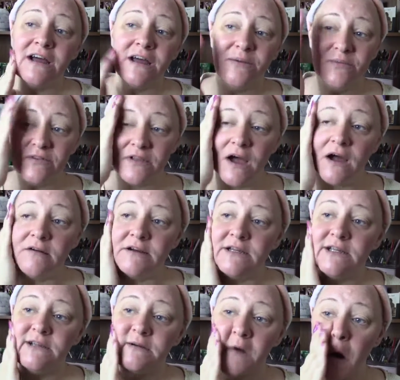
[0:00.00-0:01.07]
I'm
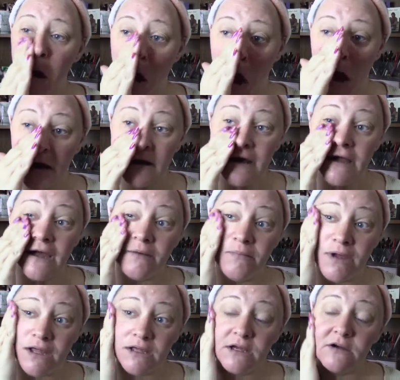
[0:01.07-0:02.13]
sorry. I can't
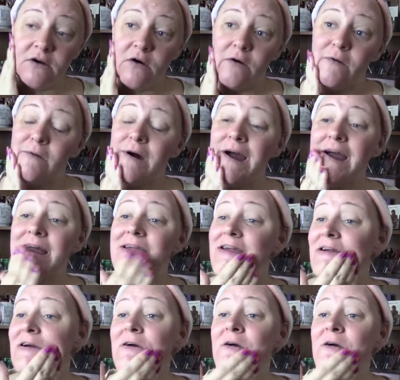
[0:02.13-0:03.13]
make it go away.